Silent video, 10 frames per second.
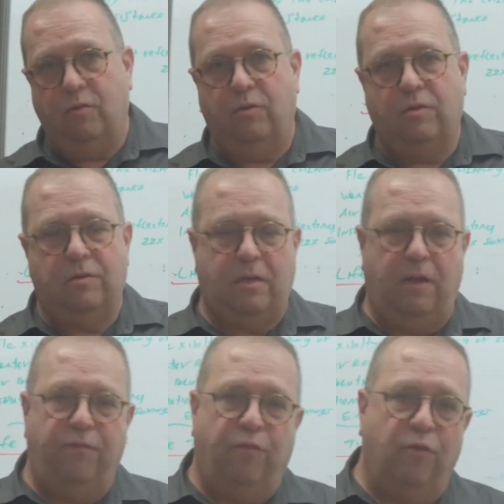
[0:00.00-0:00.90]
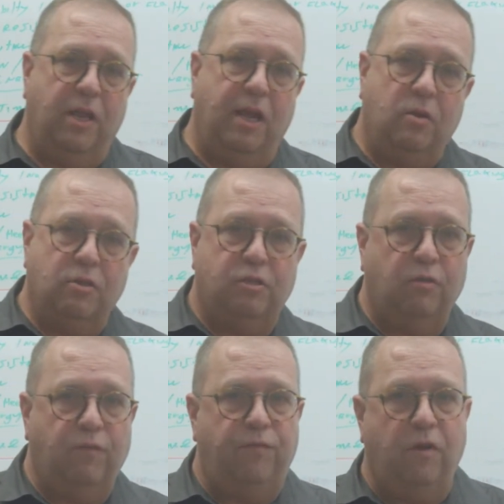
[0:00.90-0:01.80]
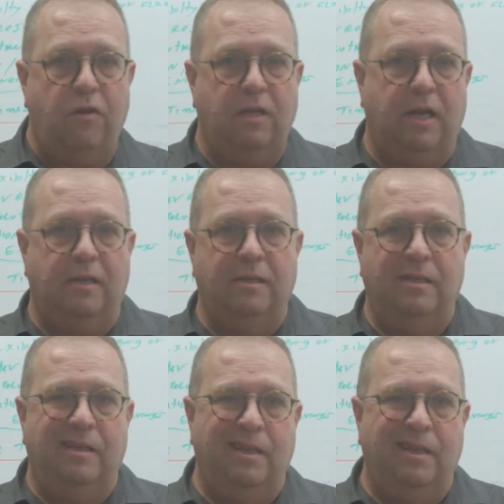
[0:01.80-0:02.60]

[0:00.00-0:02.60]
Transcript: to California and also to Florida,